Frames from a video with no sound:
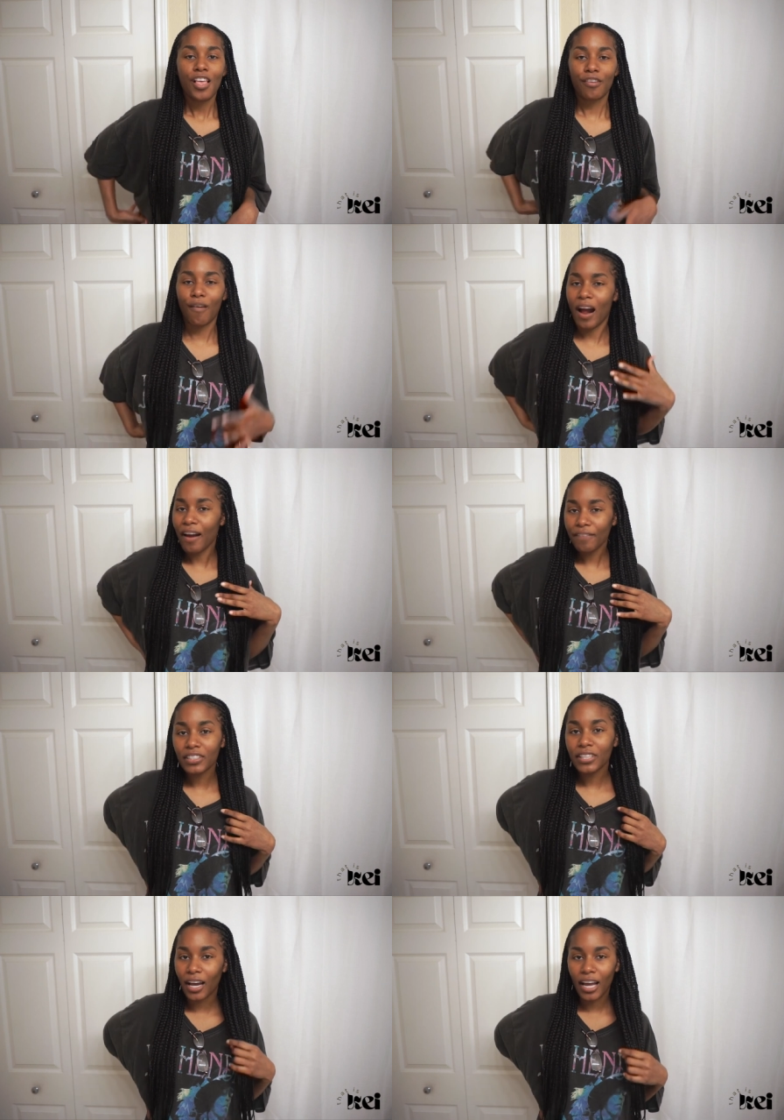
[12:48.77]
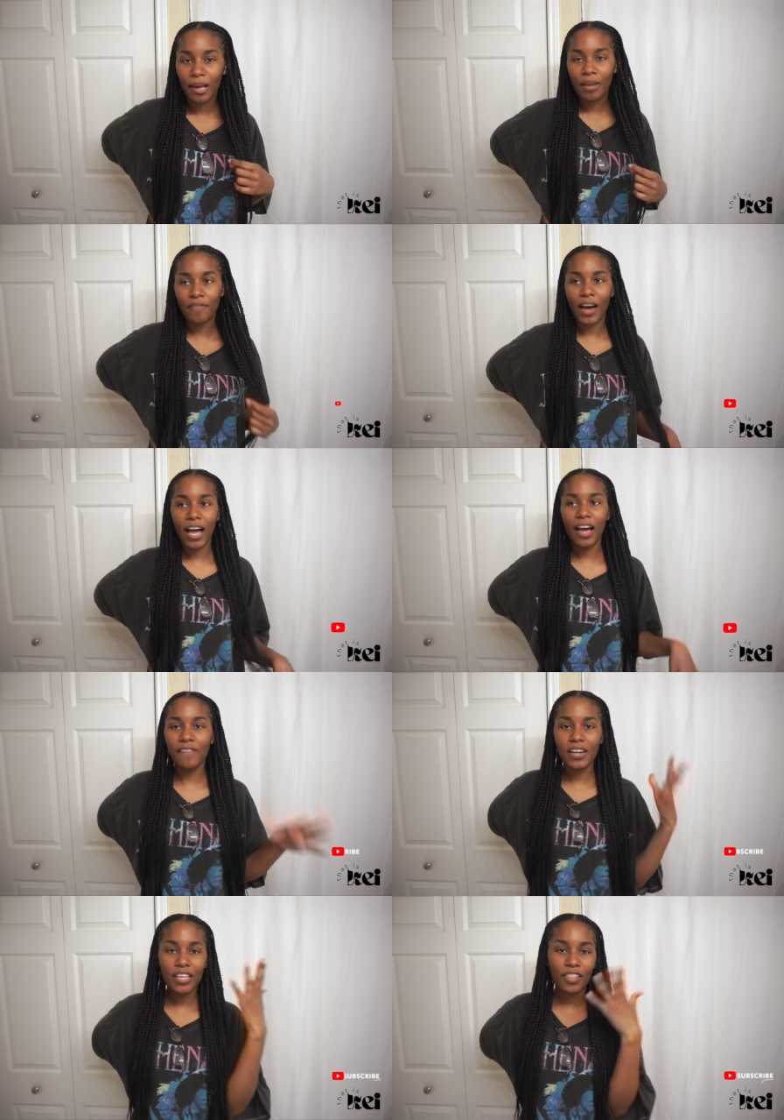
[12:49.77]
So half the time, if I have
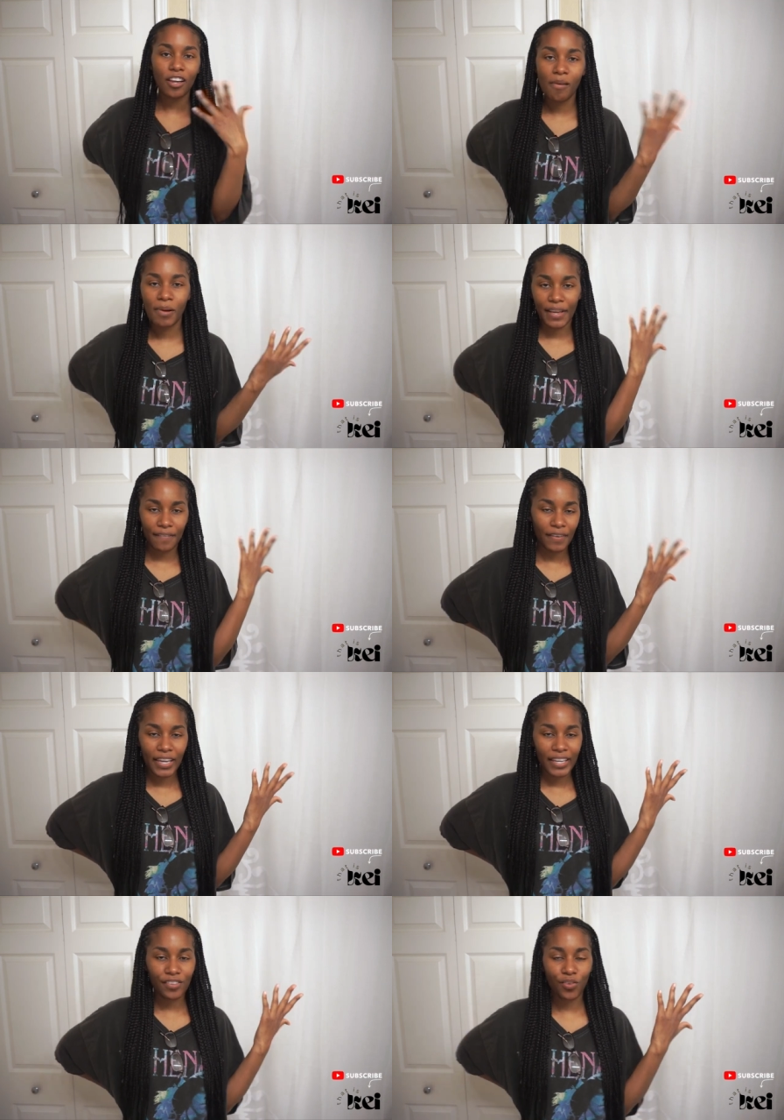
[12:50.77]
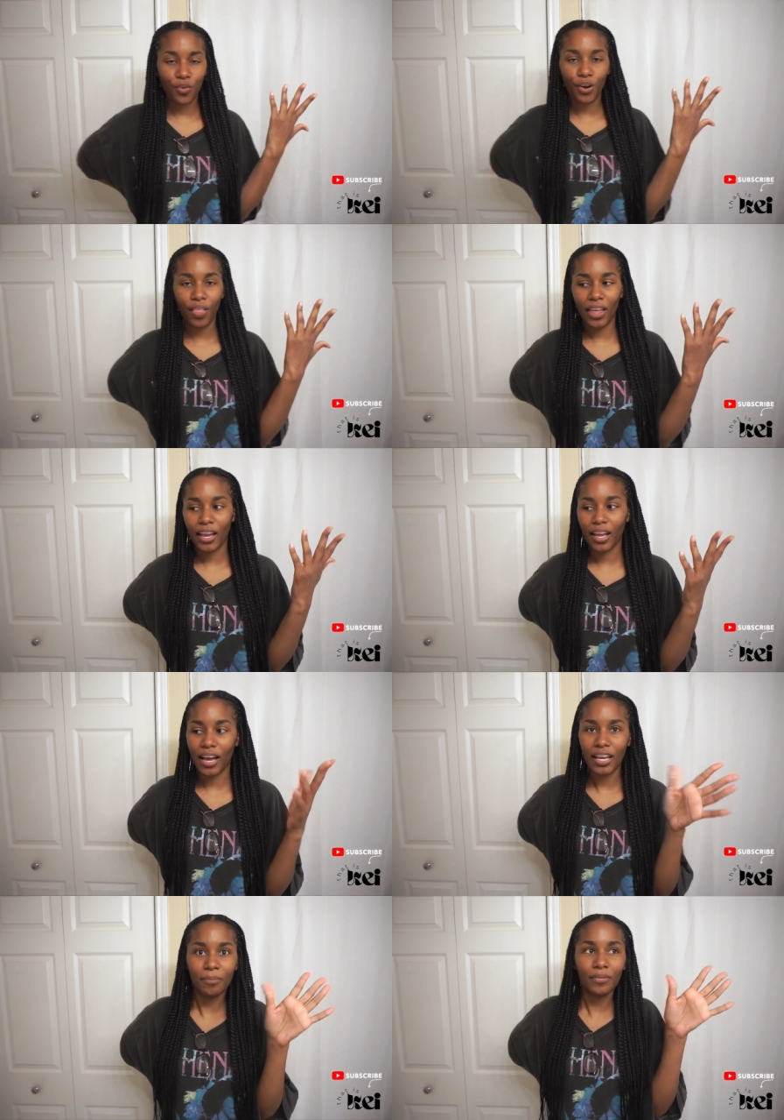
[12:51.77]
anything on my face or like
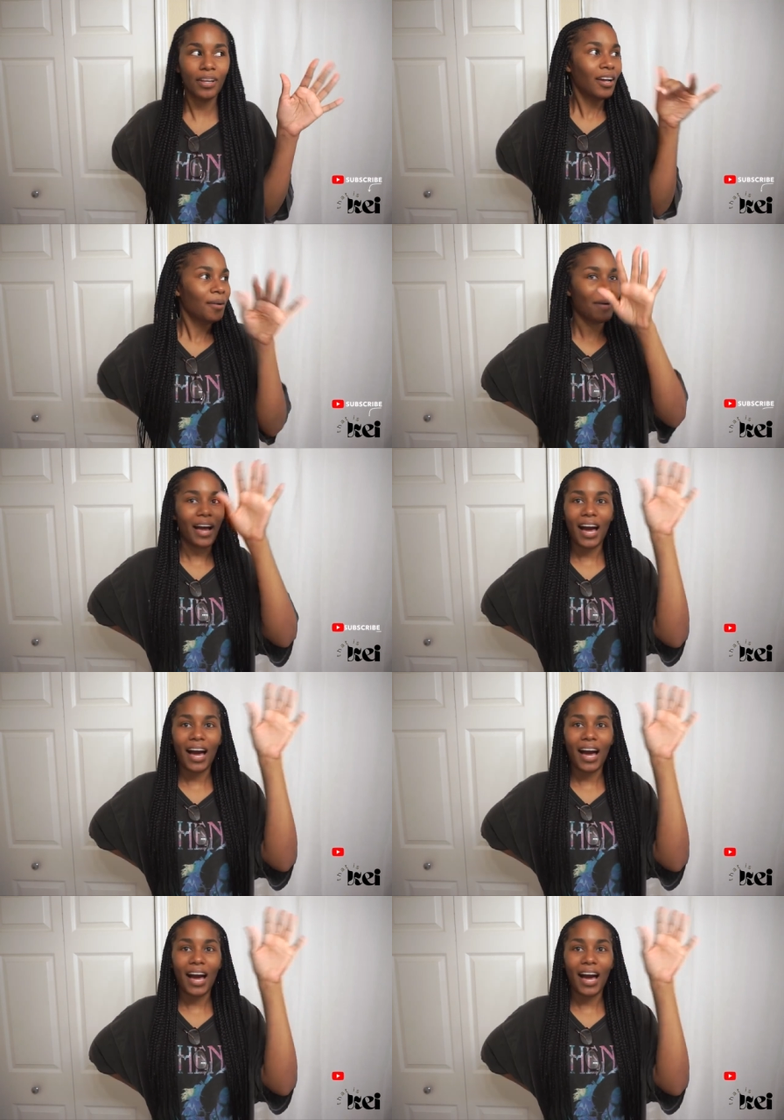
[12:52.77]
I'm, my